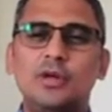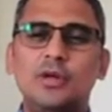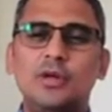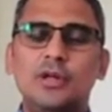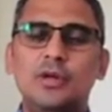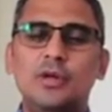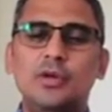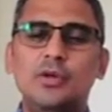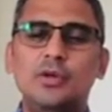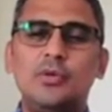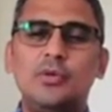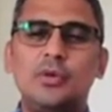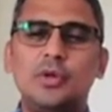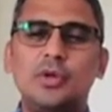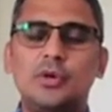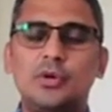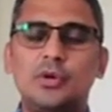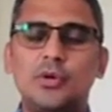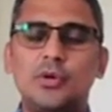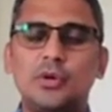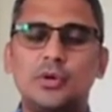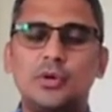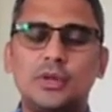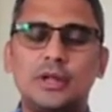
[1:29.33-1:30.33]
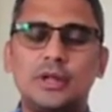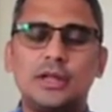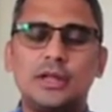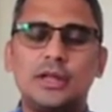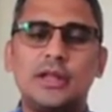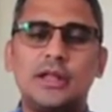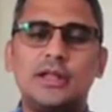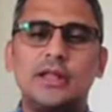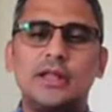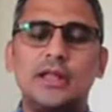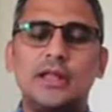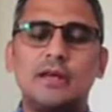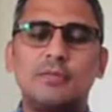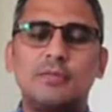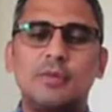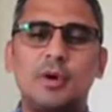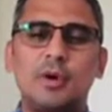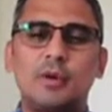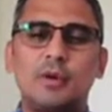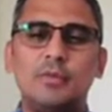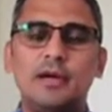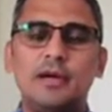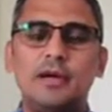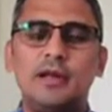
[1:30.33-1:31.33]
continue the growth that they have
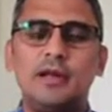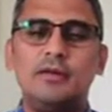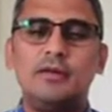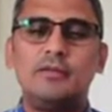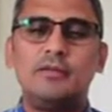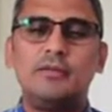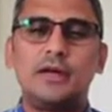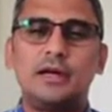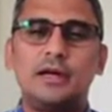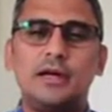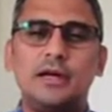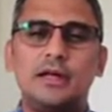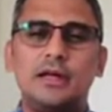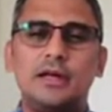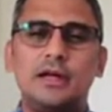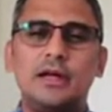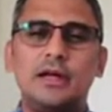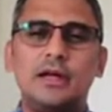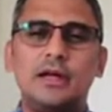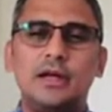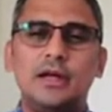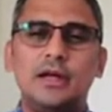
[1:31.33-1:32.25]
probably delivered